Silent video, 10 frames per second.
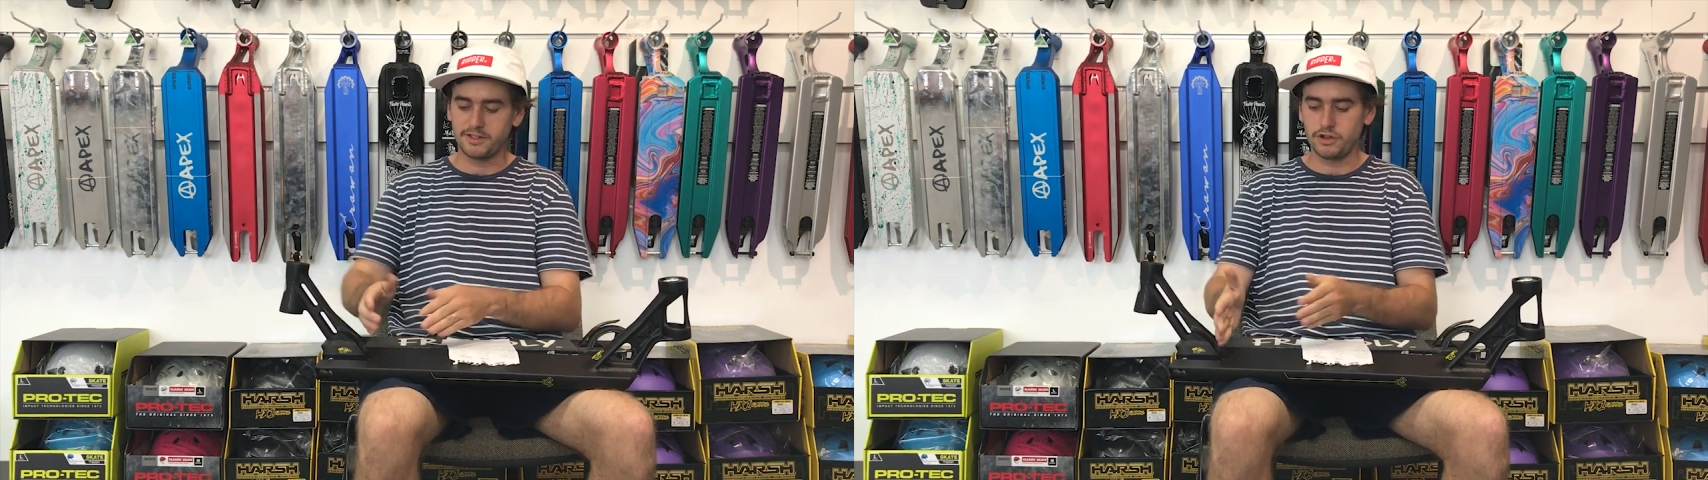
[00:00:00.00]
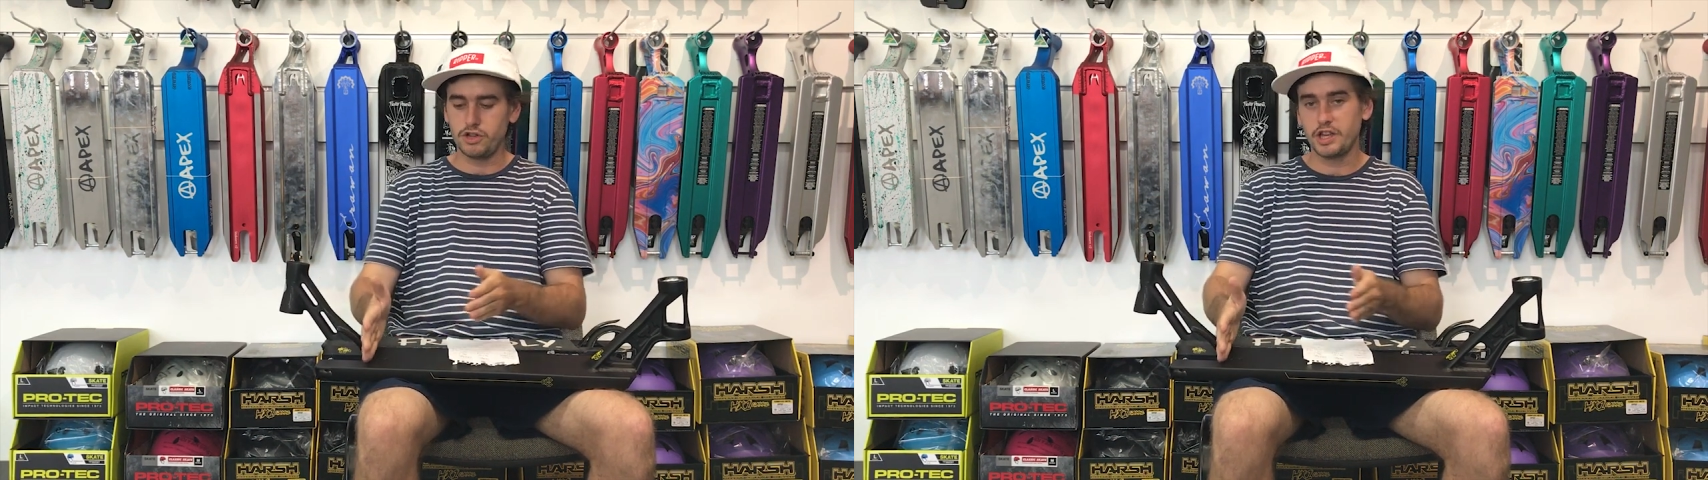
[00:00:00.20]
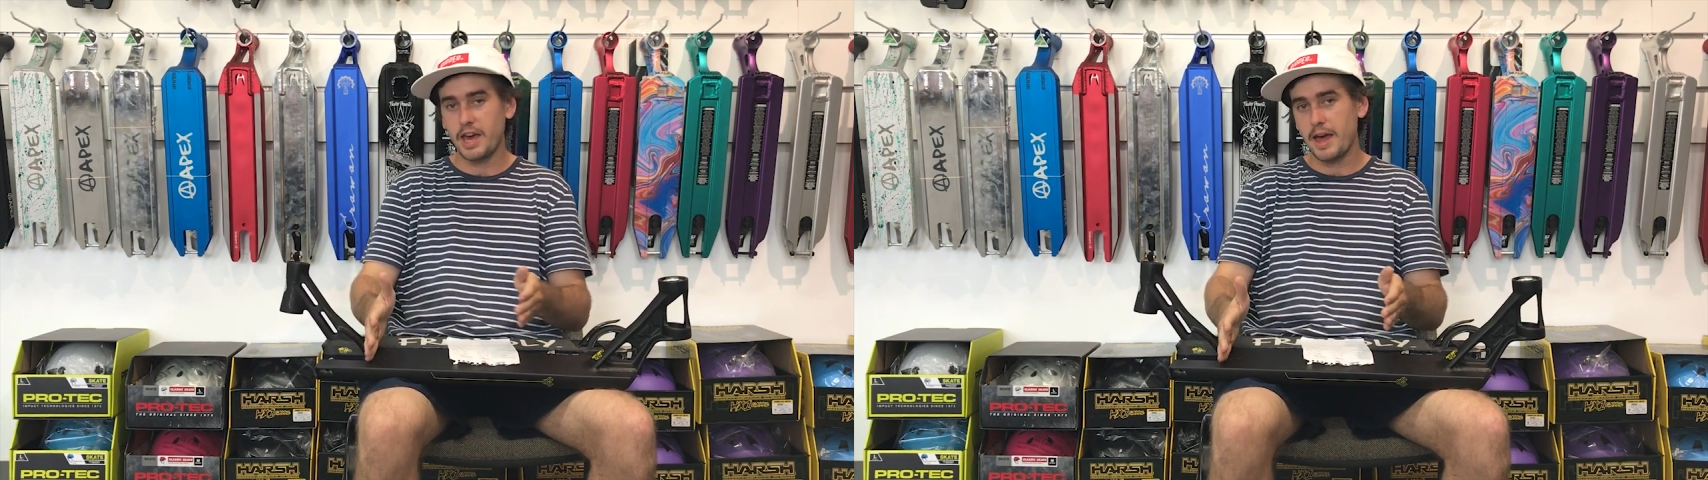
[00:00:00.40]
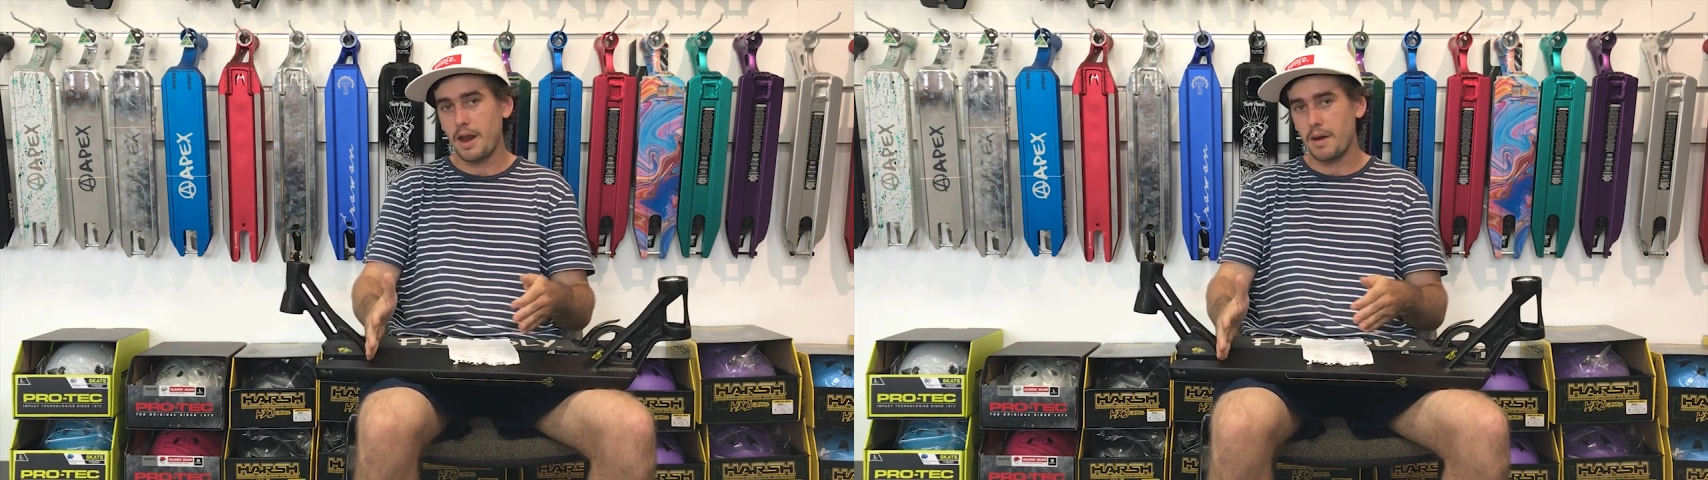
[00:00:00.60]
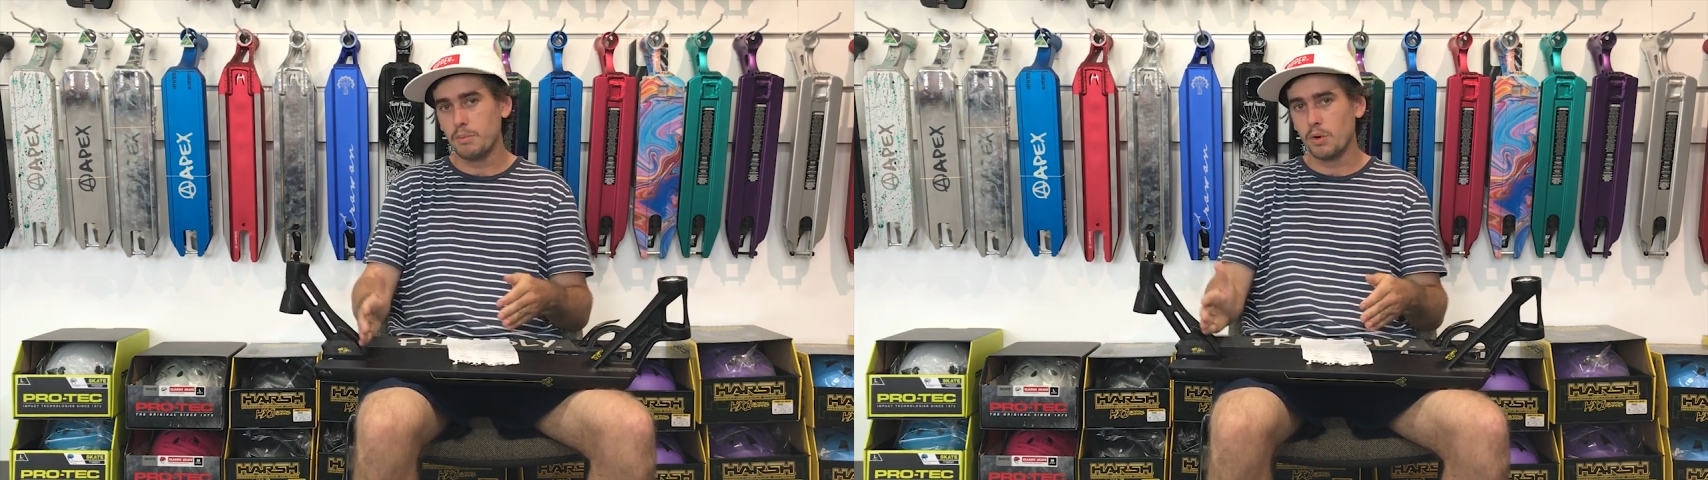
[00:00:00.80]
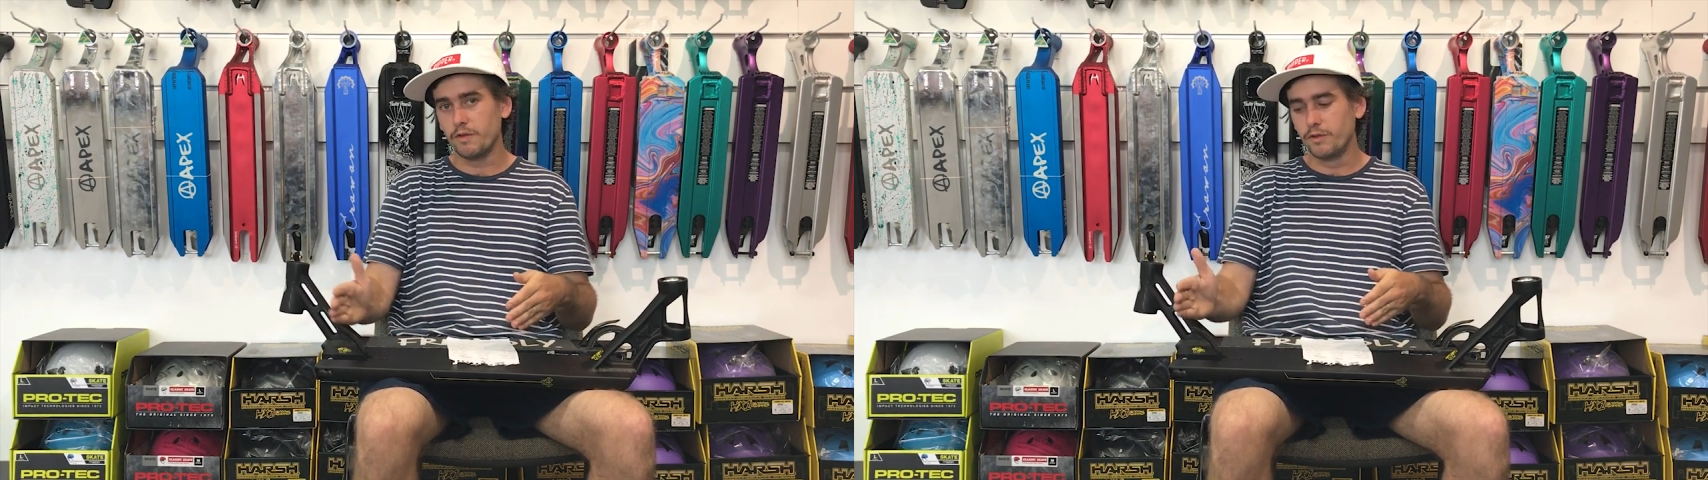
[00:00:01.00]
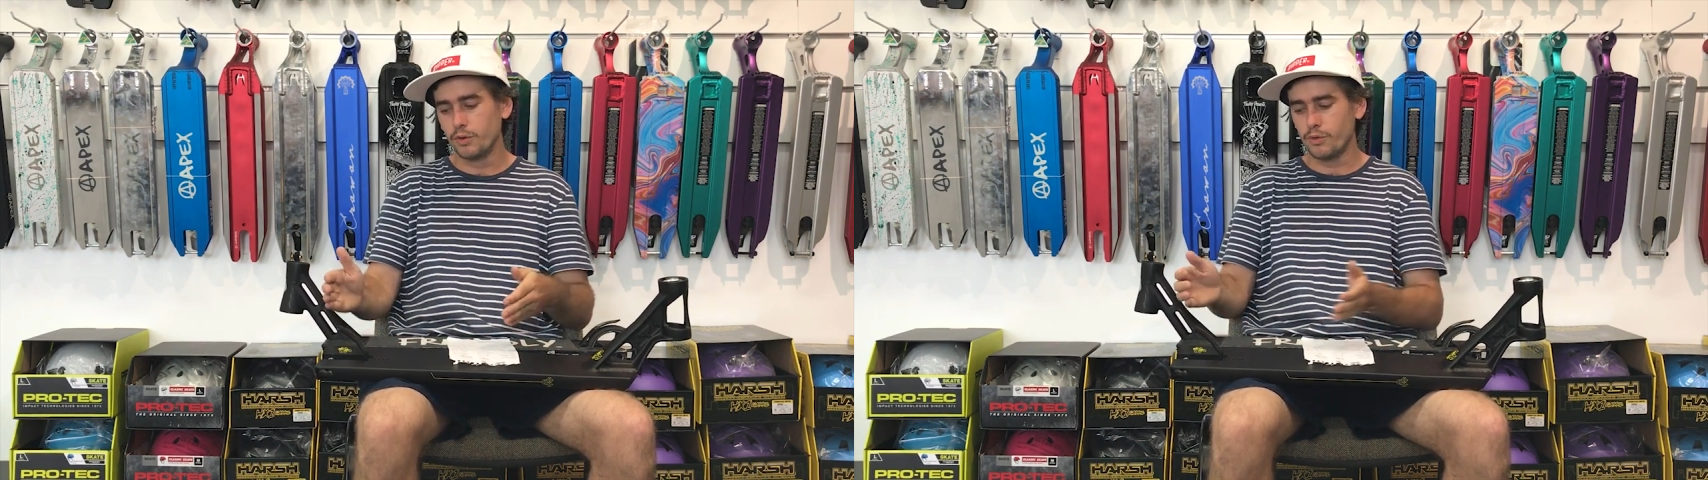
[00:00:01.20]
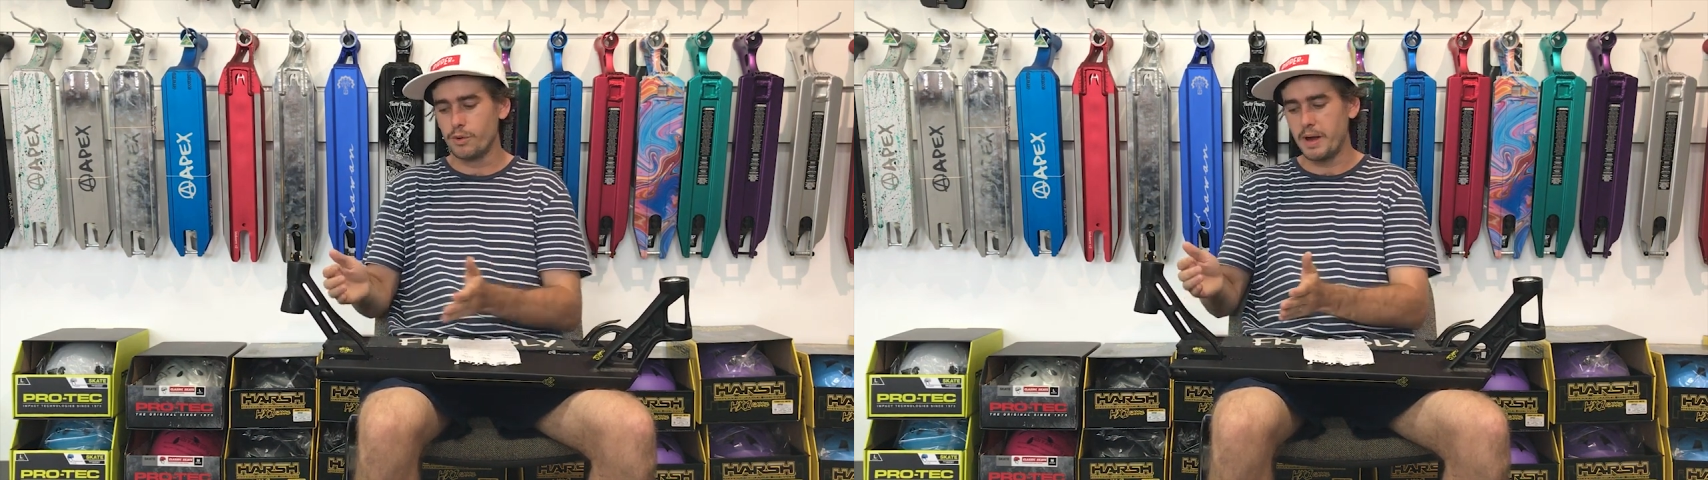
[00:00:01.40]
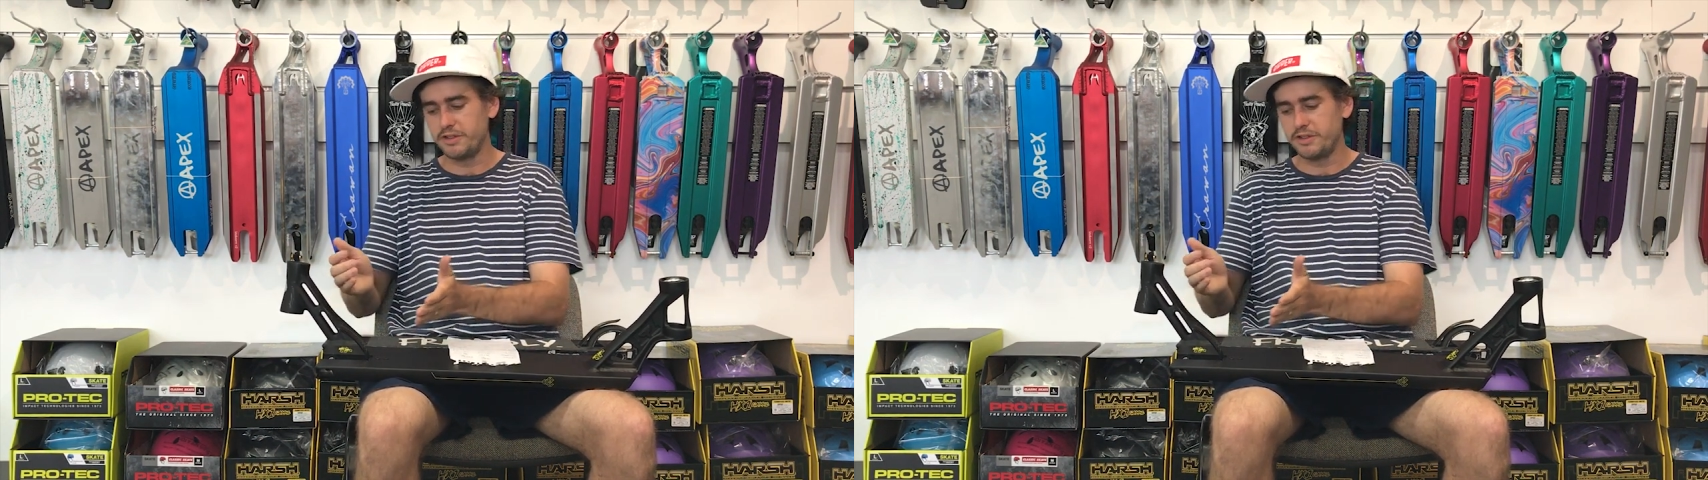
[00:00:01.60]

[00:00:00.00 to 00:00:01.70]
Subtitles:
so you get more foot room